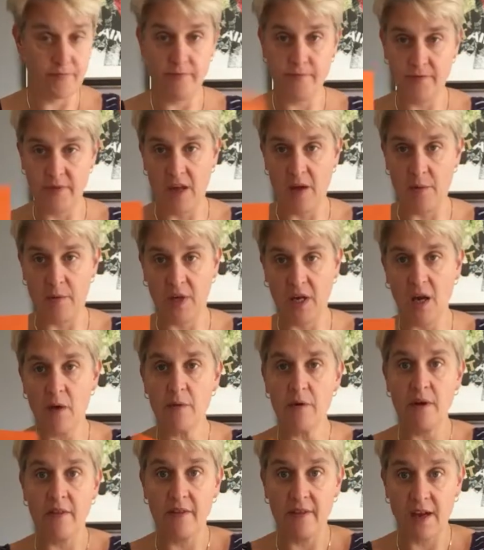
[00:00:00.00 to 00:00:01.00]
There we go,
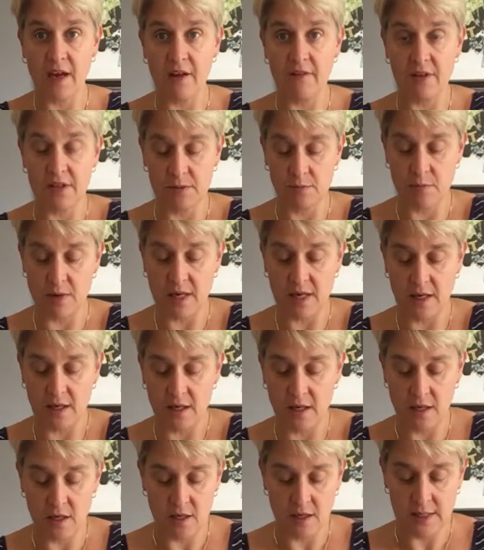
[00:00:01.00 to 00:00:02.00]
and there is my
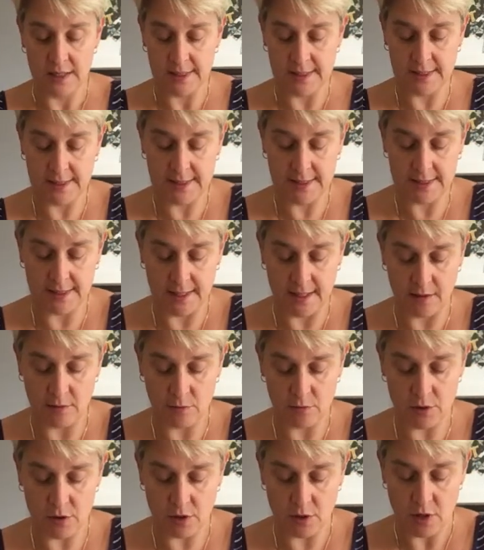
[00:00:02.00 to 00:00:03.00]

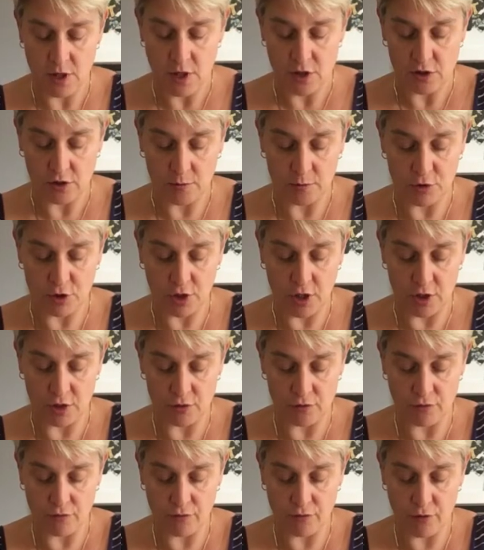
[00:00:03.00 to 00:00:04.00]
snout. So I'm just going
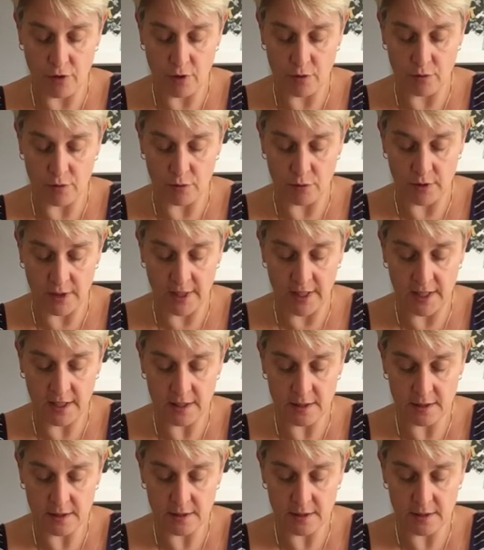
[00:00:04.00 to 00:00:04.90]
to roll it.